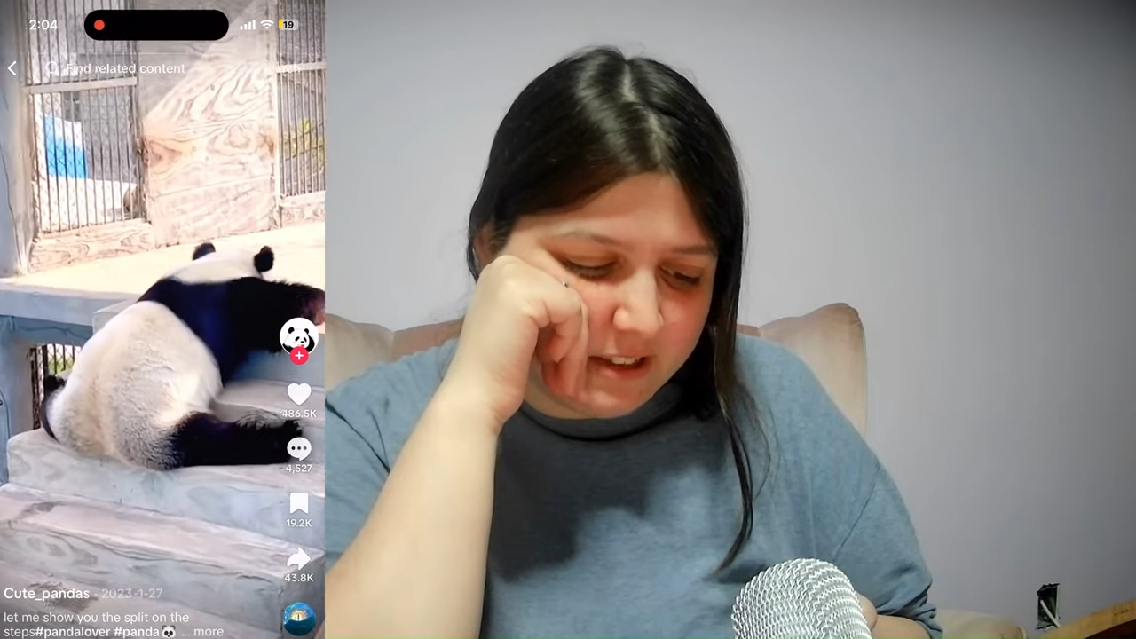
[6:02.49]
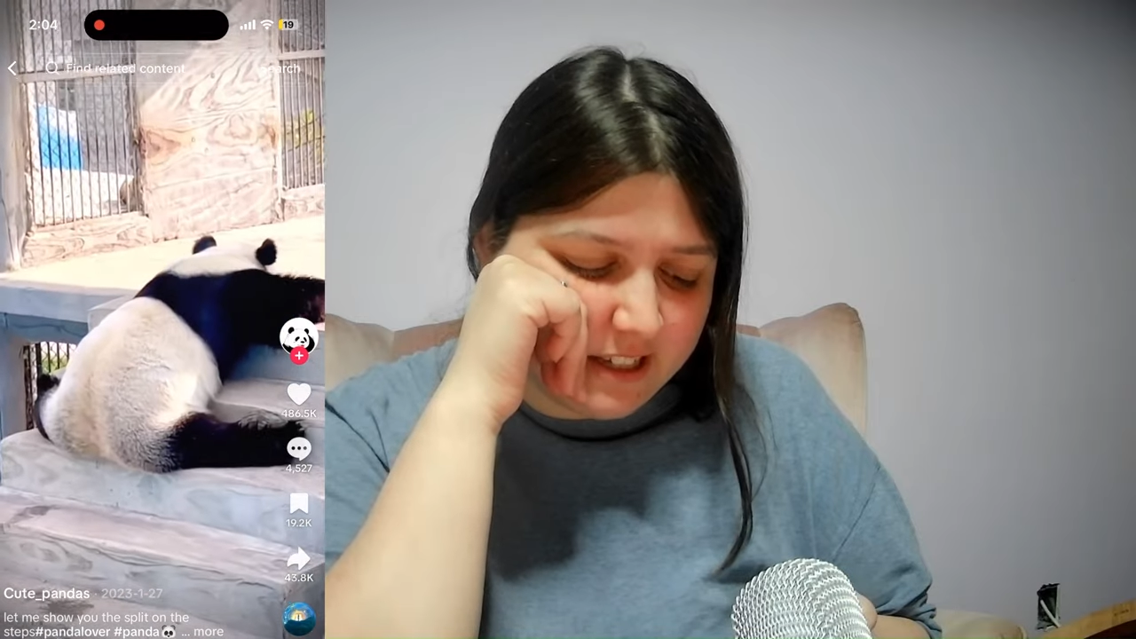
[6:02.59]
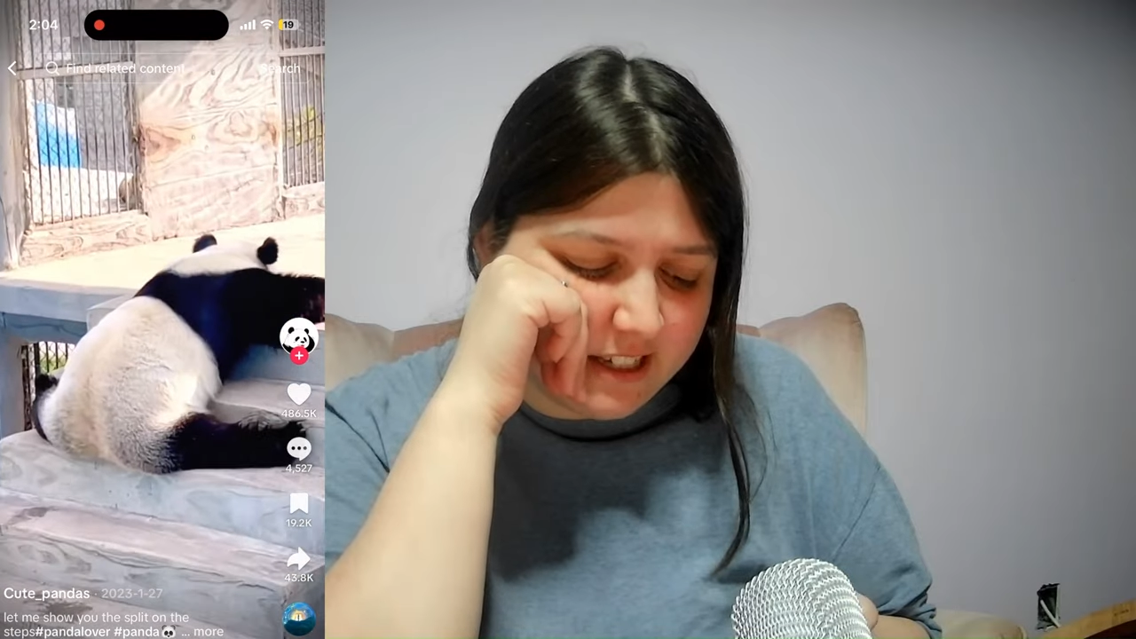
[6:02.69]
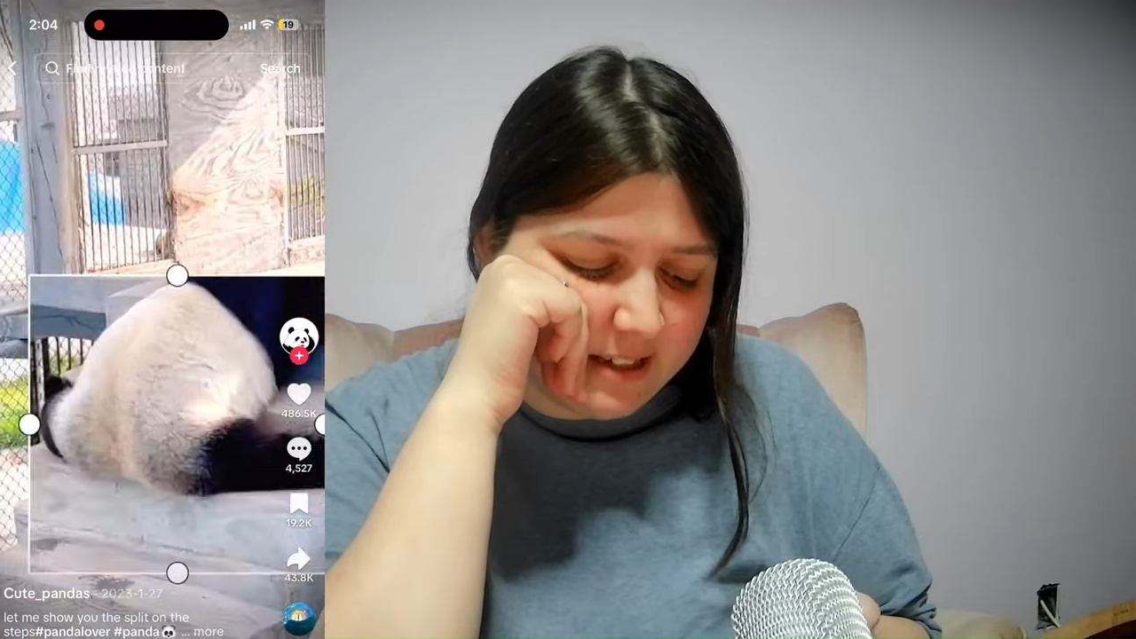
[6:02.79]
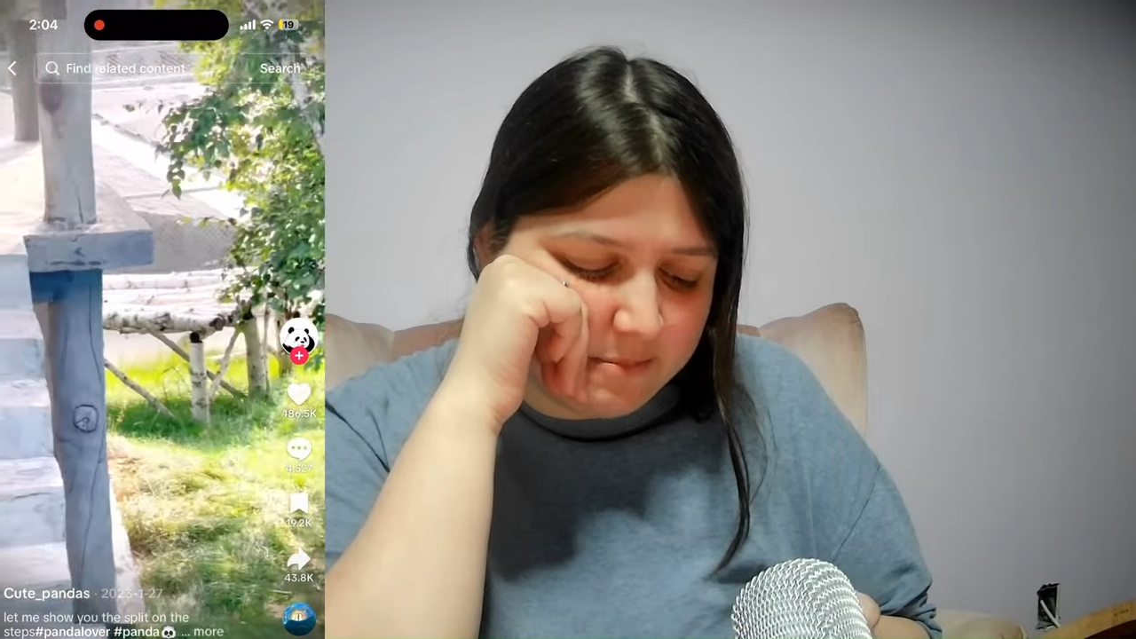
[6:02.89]
I
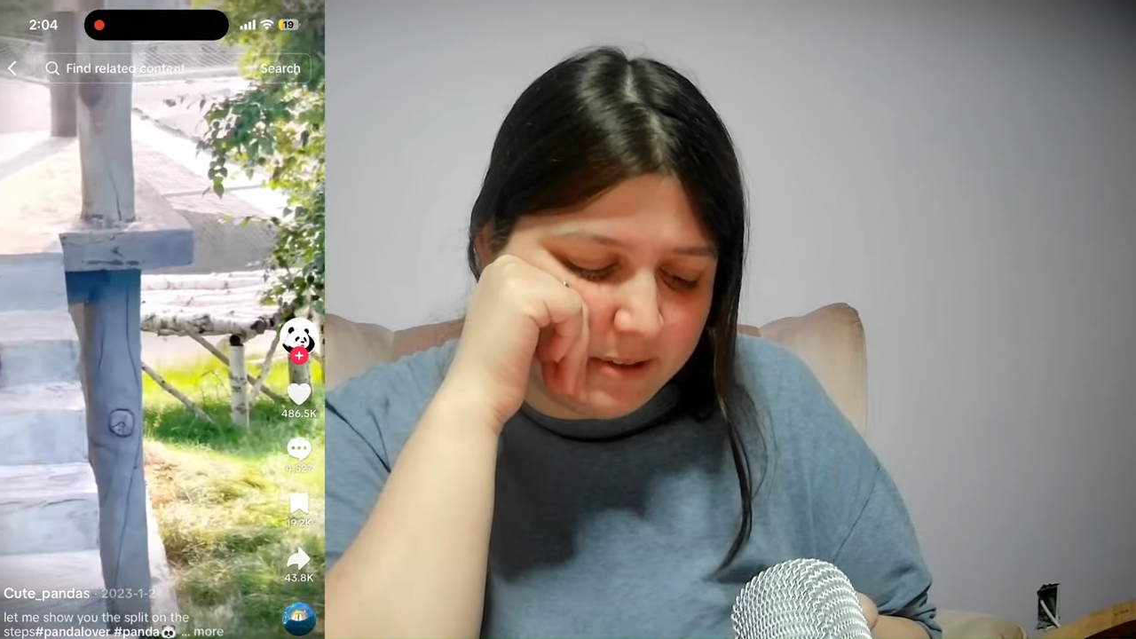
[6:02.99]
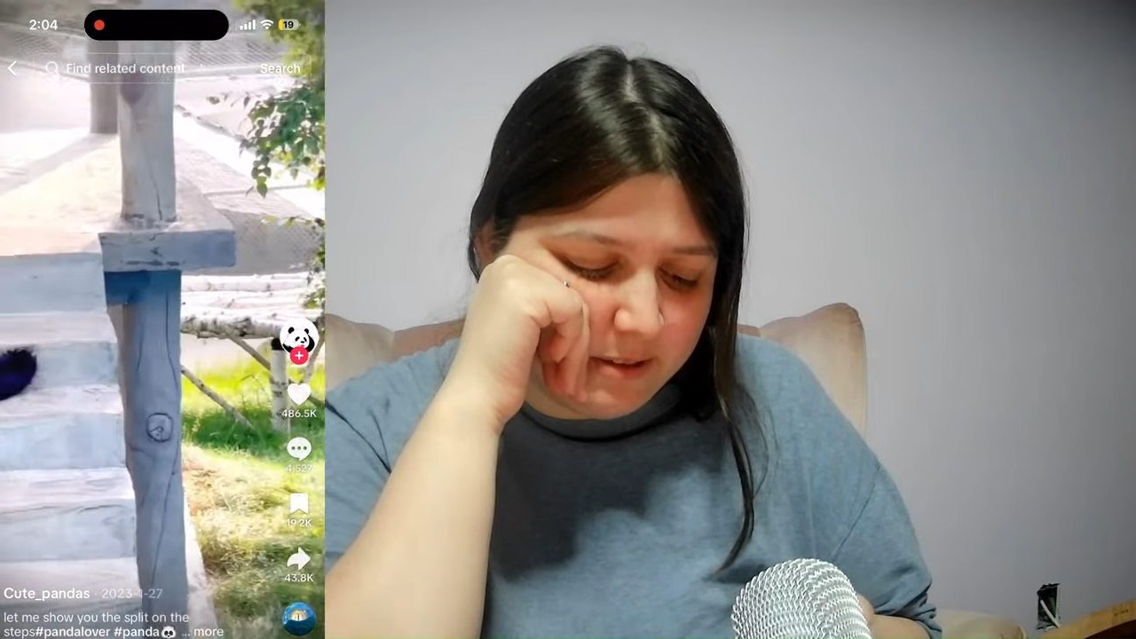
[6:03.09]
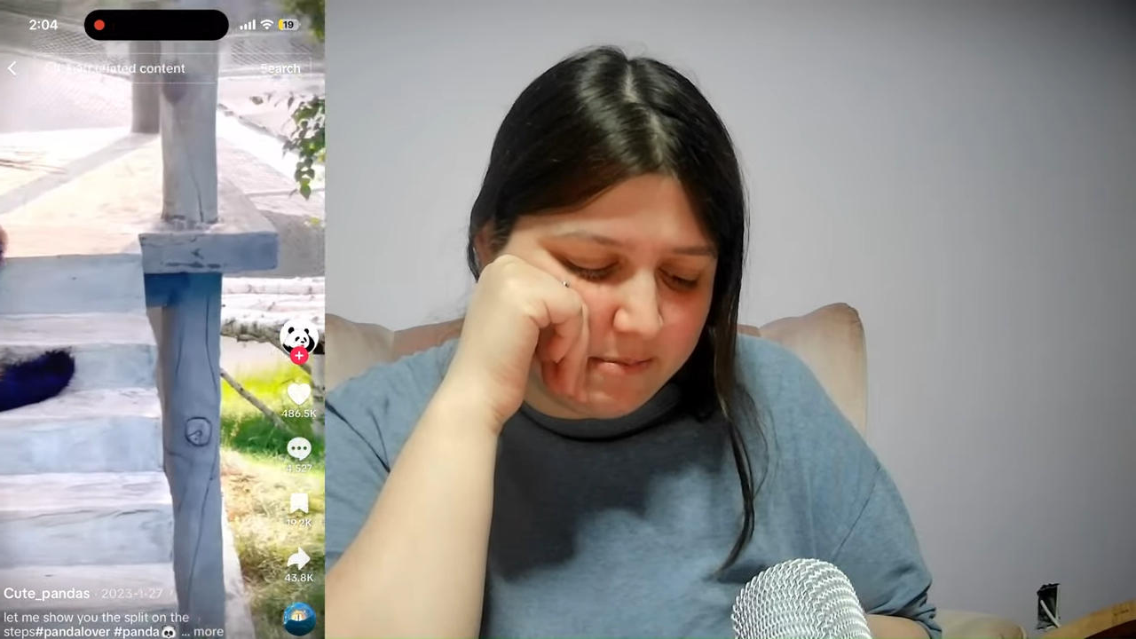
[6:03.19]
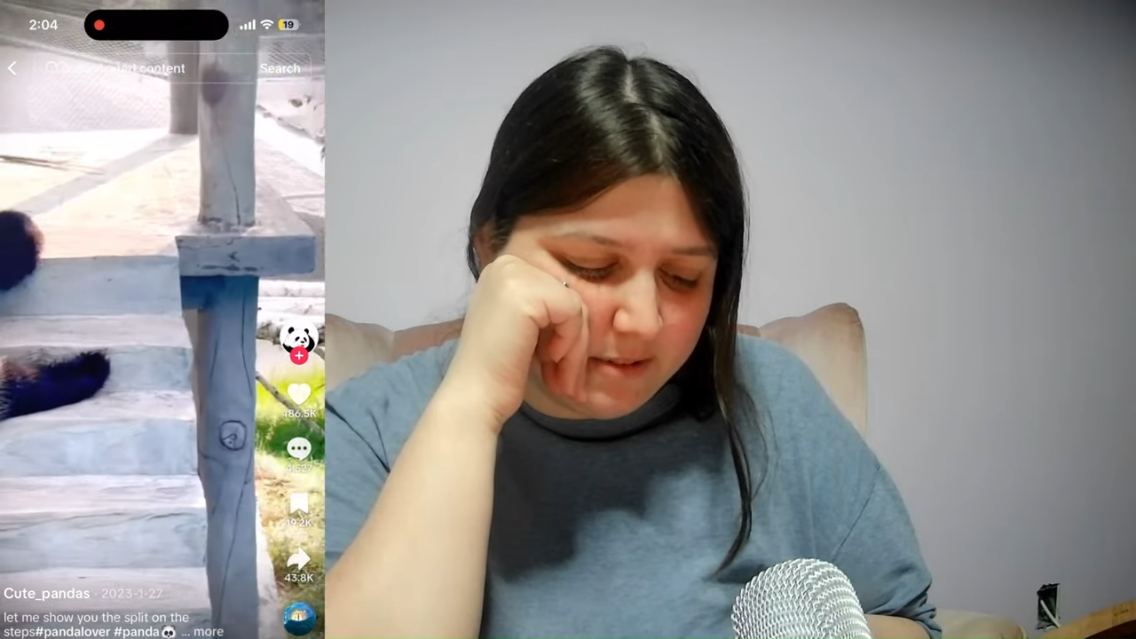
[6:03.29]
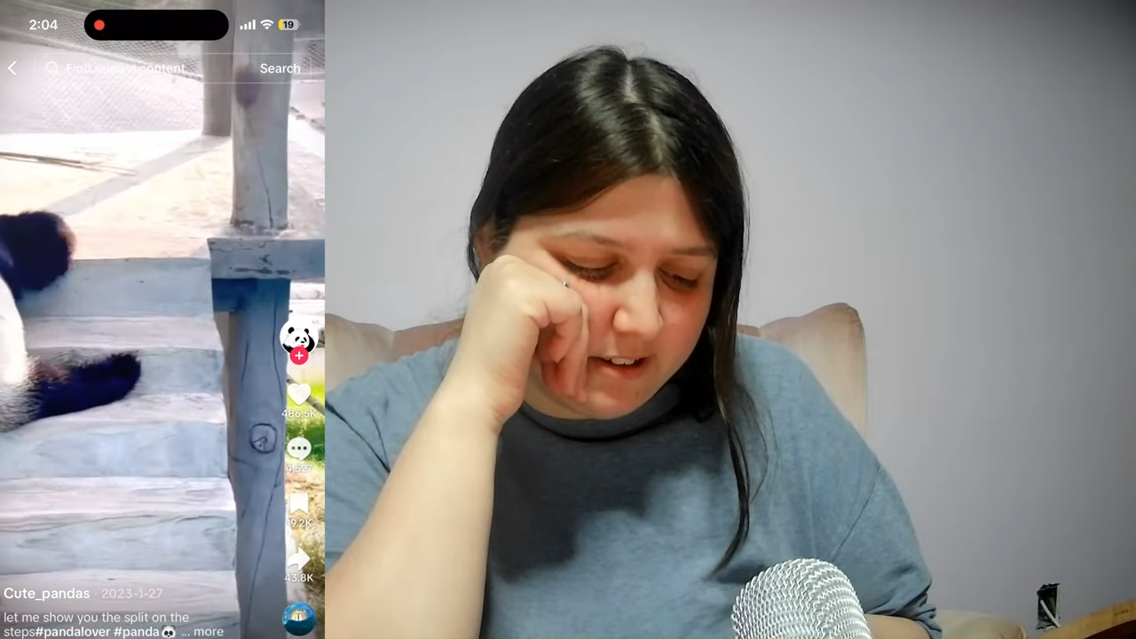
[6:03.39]
am,
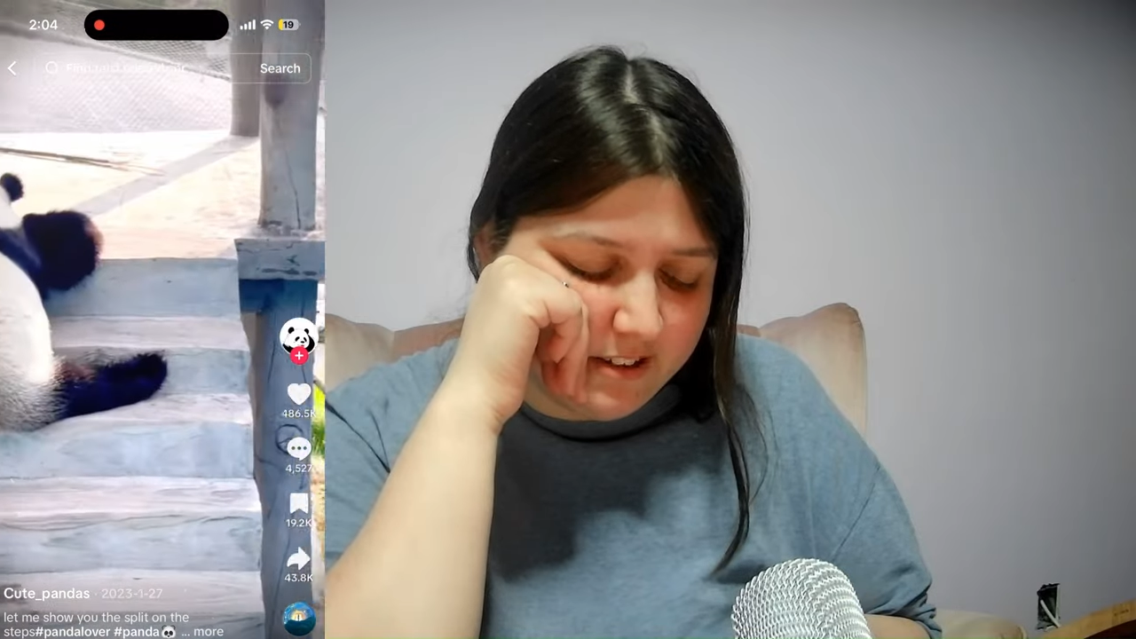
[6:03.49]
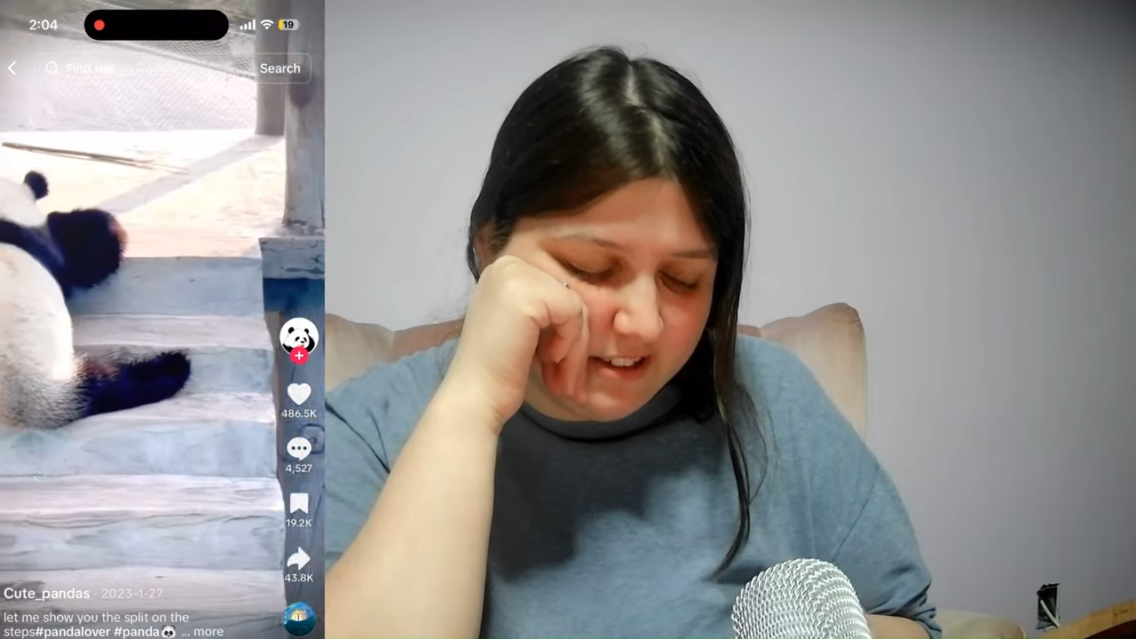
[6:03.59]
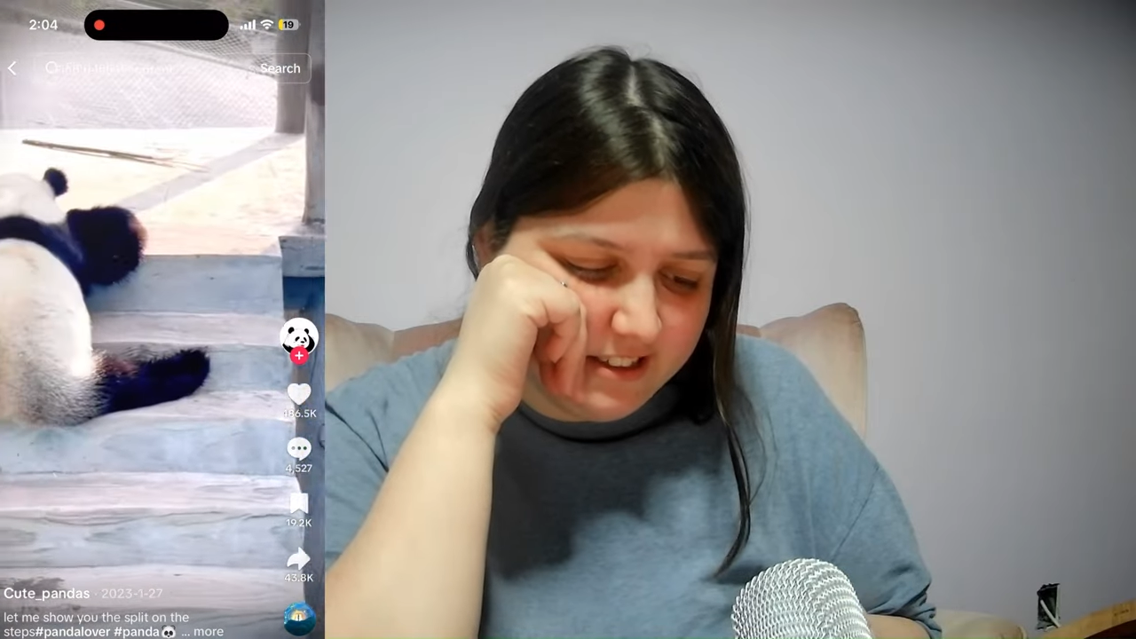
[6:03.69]
people.